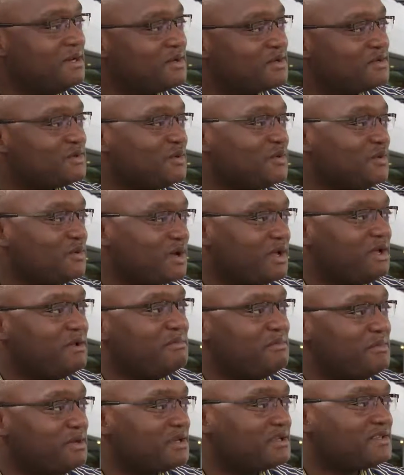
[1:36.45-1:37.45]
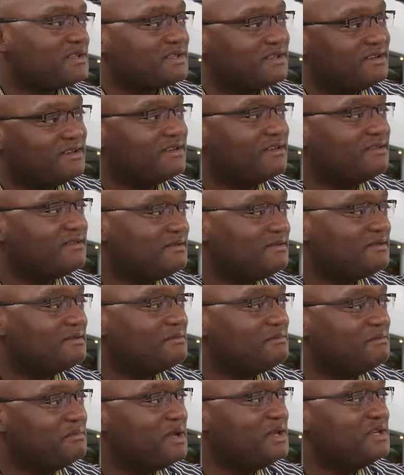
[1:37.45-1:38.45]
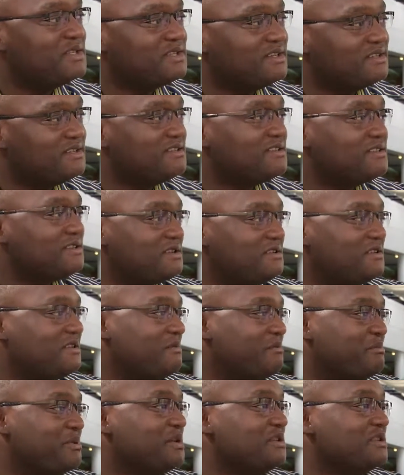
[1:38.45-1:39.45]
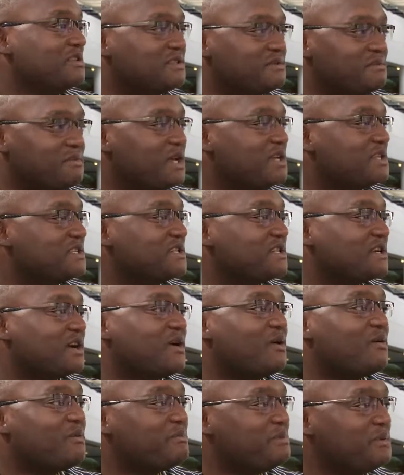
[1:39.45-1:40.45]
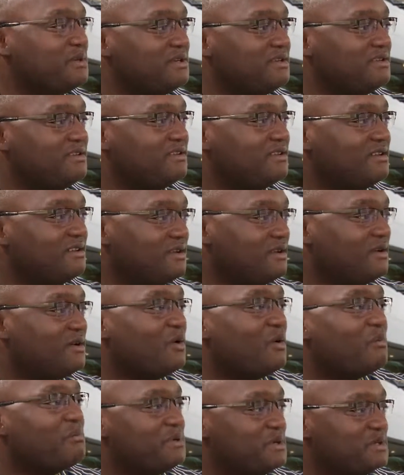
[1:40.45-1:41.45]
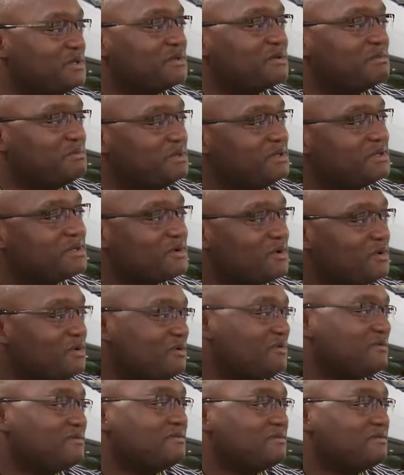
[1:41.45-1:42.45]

So you can mix uh, maize and beans, maize and cowpea or pigeon pea. So